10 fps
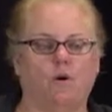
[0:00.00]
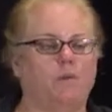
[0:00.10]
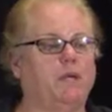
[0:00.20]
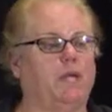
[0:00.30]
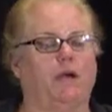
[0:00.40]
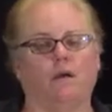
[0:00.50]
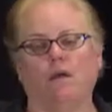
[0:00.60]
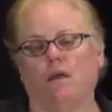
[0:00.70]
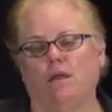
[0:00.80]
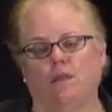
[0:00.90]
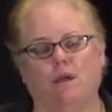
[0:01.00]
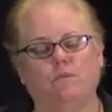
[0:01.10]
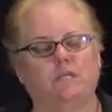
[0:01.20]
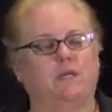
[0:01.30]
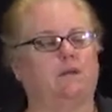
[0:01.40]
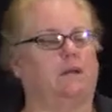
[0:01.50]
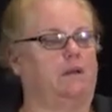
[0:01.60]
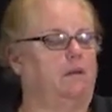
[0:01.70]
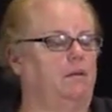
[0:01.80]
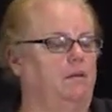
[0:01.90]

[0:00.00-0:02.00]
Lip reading: home care, that was healing.